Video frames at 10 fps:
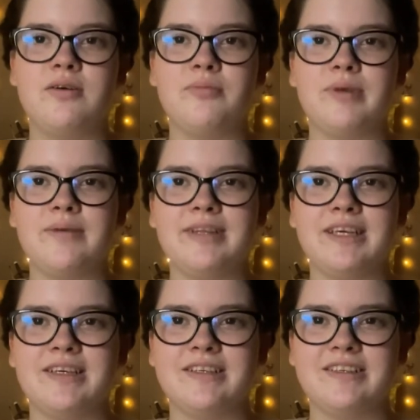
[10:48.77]
But I mean,
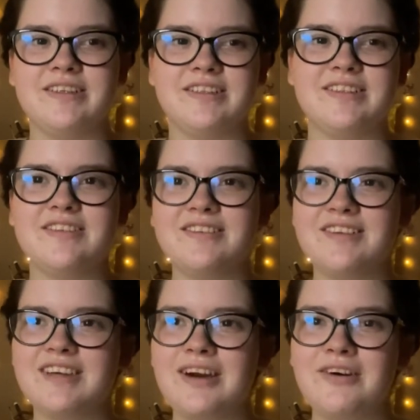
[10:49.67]
like,
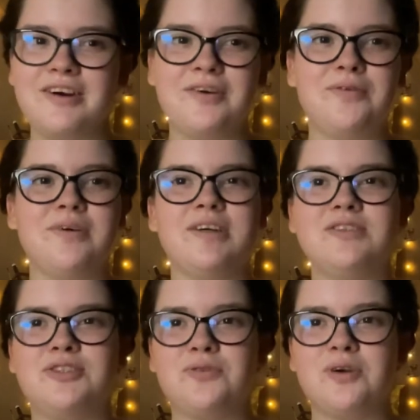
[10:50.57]
look how, how
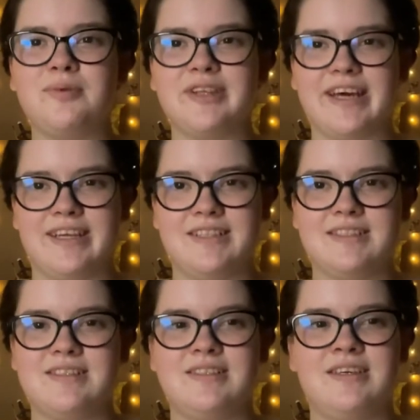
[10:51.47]
adorable that
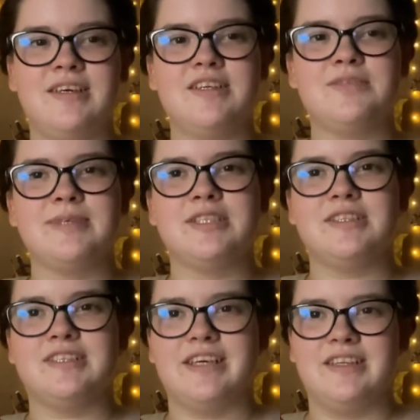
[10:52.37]
is. Especially
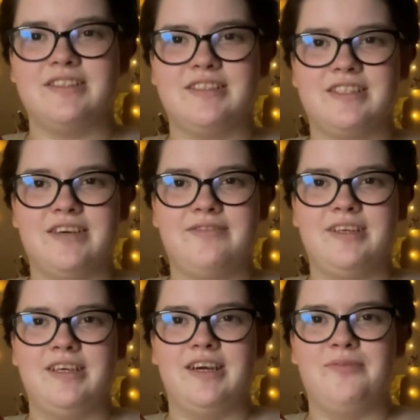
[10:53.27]
the side because it does have
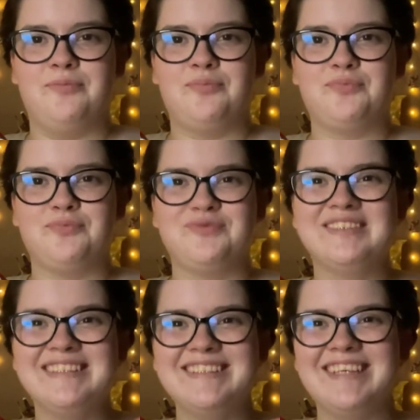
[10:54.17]
the um,
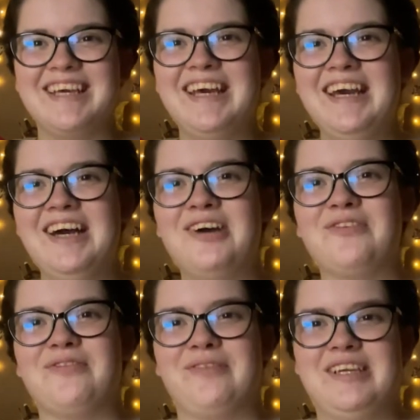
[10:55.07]

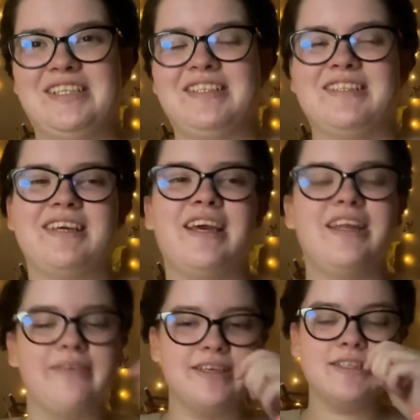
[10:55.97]
ridges.
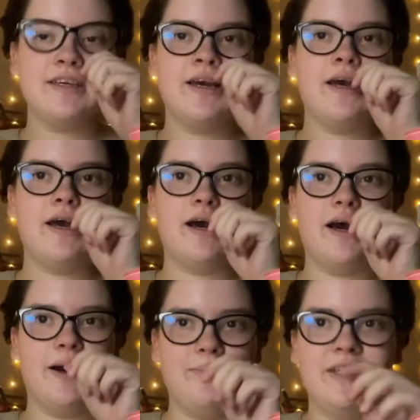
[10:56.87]
Anyways,
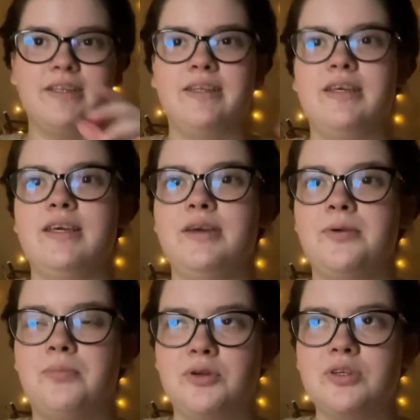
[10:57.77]
um, the
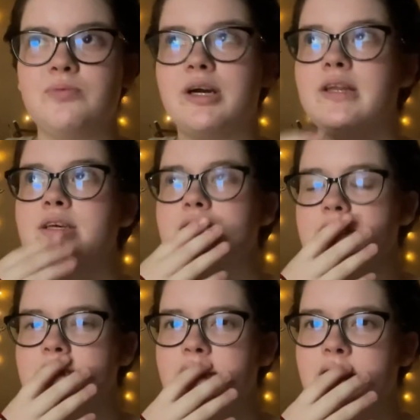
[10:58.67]
molded one
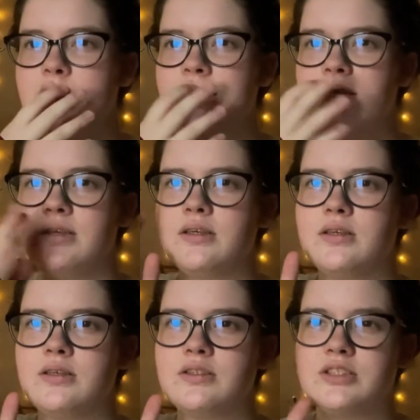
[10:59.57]
did
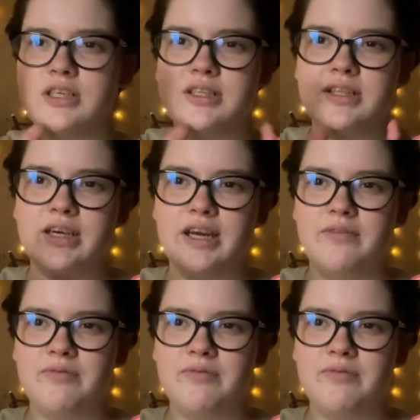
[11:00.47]
start to like kind of